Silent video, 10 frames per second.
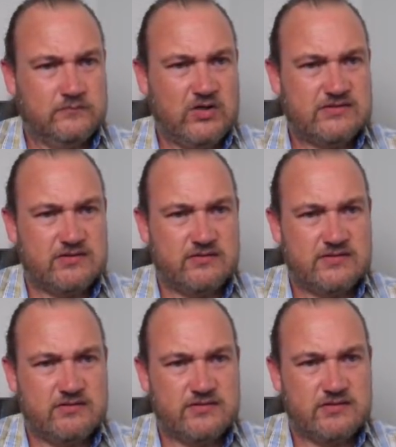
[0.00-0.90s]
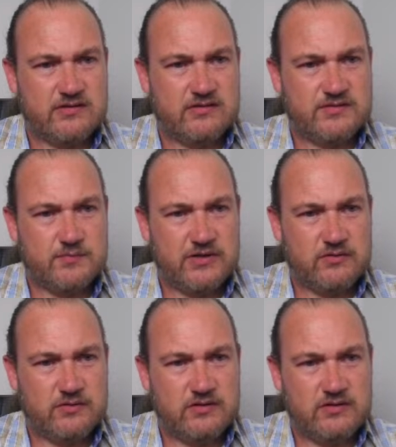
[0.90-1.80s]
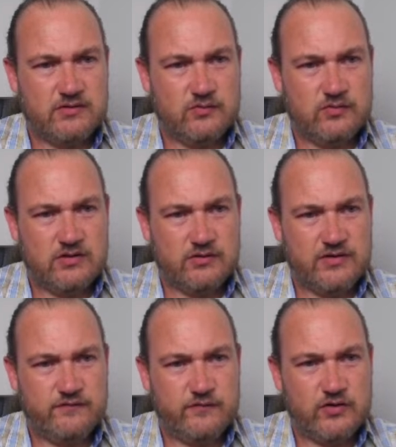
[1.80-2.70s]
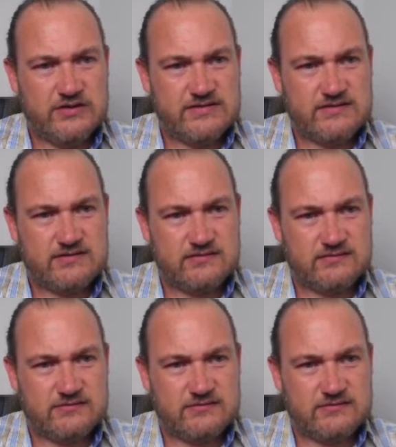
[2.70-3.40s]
Okay, so this looks like this might go in for us.